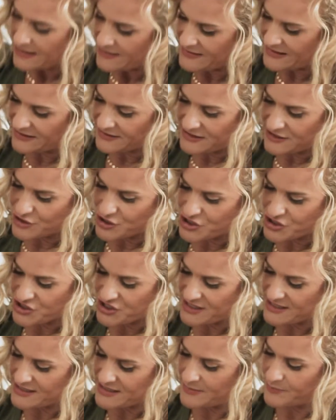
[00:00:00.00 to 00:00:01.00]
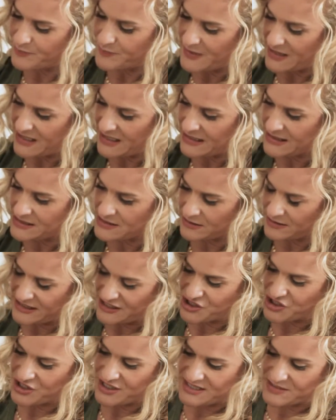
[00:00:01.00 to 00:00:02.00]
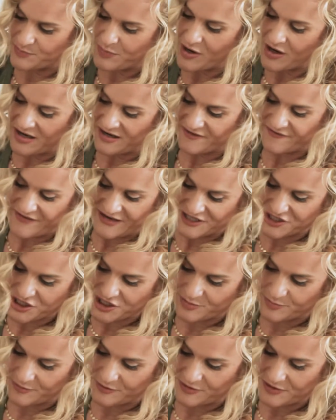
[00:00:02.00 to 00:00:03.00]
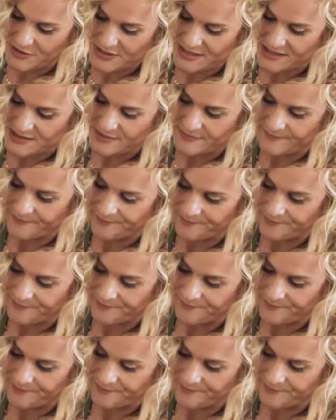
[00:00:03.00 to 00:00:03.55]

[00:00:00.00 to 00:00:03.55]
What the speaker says: that there's just a big, delicious pot of vegetables.